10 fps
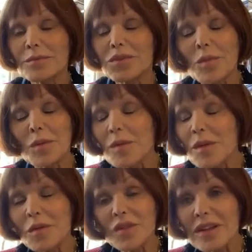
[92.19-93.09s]
Probably
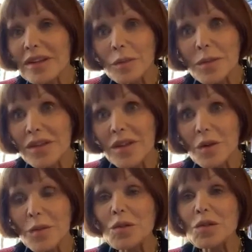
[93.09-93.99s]
it was a little bit
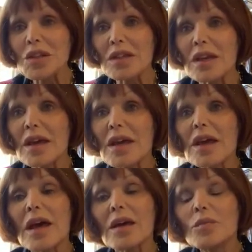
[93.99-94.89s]
therapeutic,
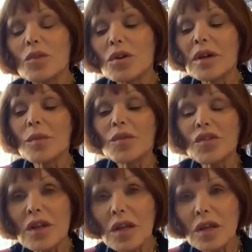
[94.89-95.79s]
and more, it was
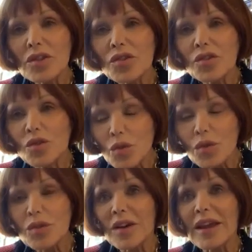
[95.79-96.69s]
an
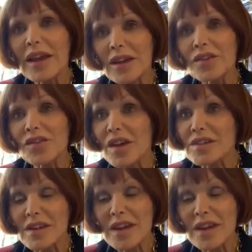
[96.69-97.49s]
extraordinary exercise.